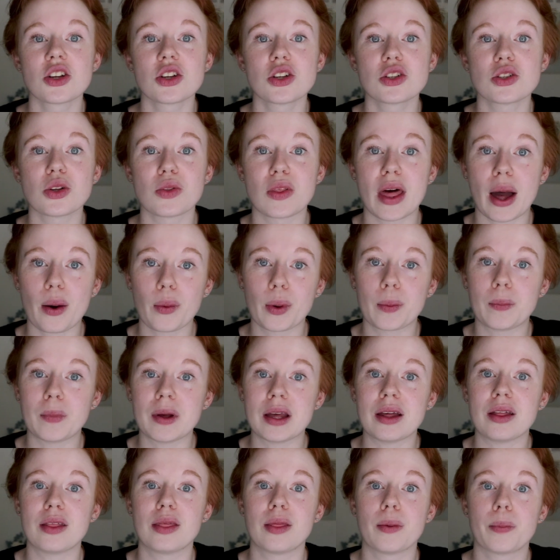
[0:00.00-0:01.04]
so that would
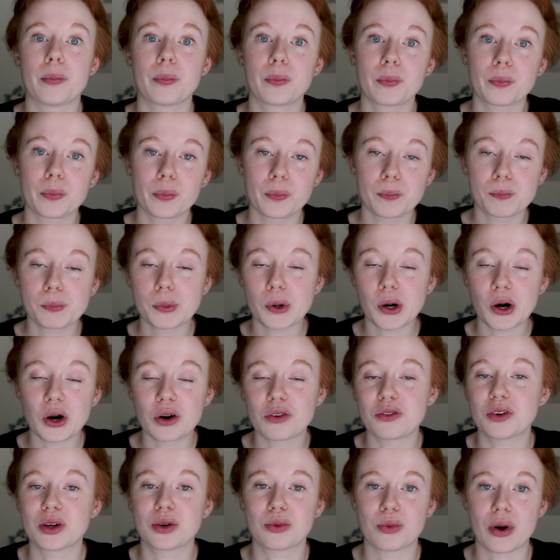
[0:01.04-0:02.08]
be the
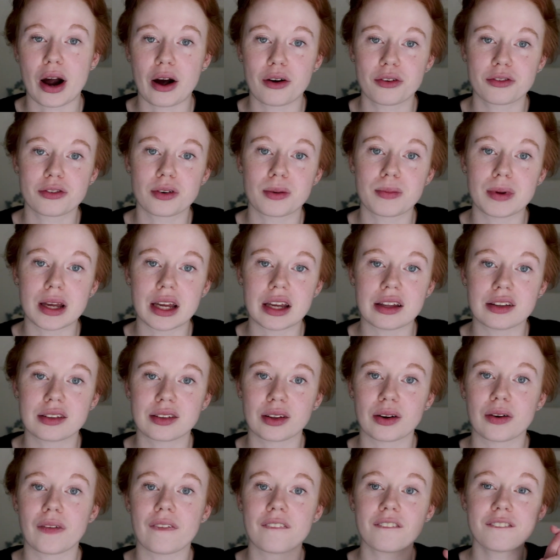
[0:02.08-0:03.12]
perfect route for me,
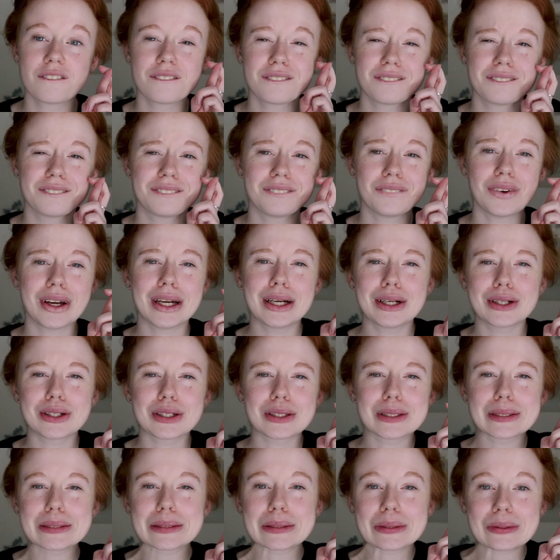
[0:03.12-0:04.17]
so
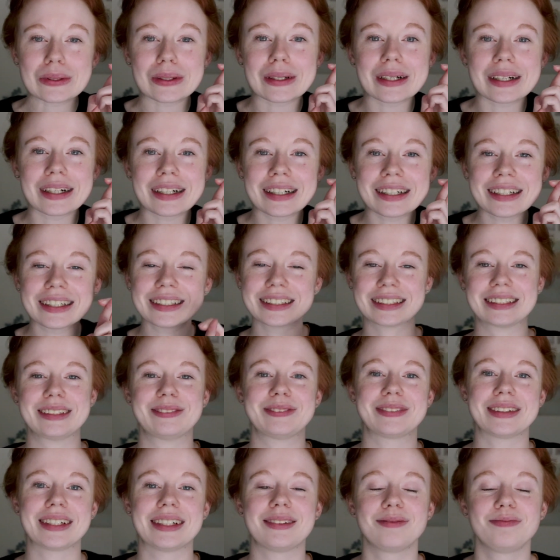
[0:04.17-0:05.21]
fingers crossed,
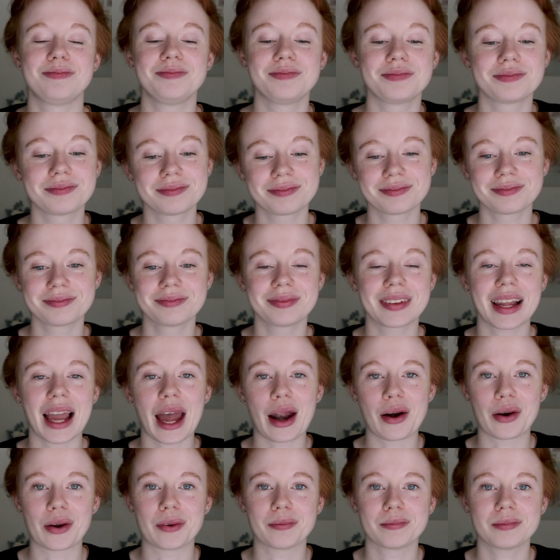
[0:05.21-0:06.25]
but
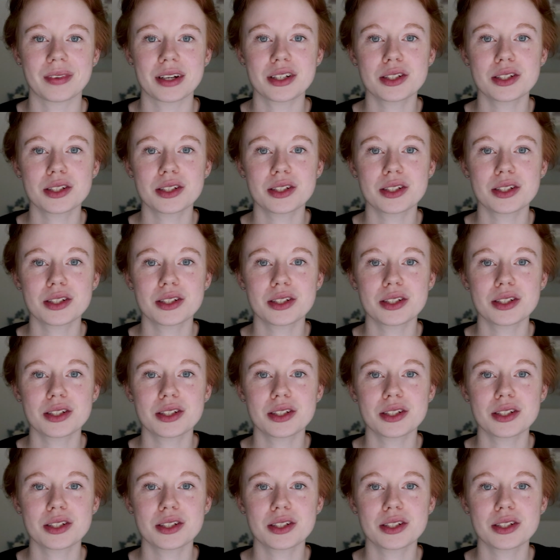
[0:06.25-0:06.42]
I don't know.